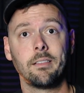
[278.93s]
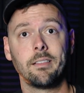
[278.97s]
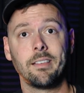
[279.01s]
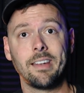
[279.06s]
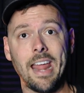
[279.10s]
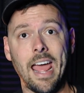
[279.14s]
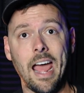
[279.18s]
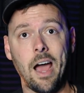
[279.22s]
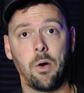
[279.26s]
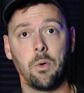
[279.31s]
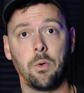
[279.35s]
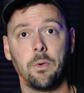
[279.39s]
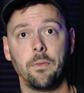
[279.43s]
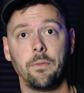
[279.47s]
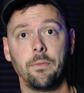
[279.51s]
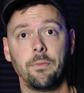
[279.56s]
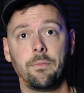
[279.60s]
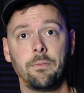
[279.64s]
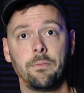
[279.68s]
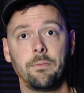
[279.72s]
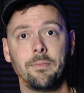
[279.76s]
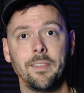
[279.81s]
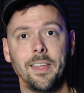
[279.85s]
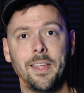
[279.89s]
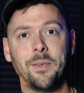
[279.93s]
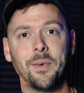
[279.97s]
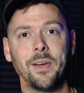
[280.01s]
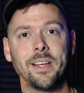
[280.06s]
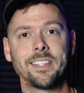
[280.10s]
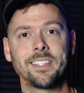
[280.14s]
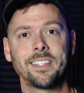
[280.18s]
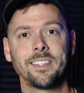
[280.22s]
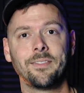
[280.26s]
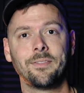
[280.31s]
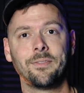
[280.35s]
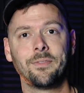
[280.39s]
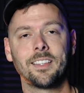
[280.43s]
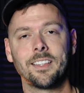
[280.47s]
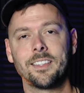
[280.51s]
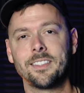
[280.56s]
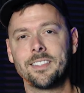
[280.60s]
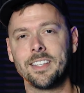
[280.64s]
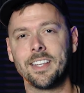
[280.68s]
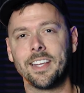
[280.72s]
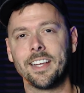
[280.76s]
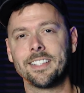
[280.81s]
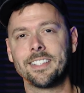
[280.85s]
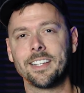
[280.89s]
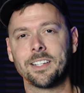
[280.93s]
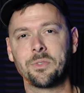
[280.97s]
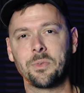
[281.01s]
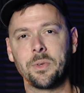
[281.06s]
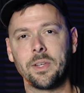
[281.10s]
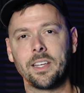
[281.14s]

now. Anyways, see you guys next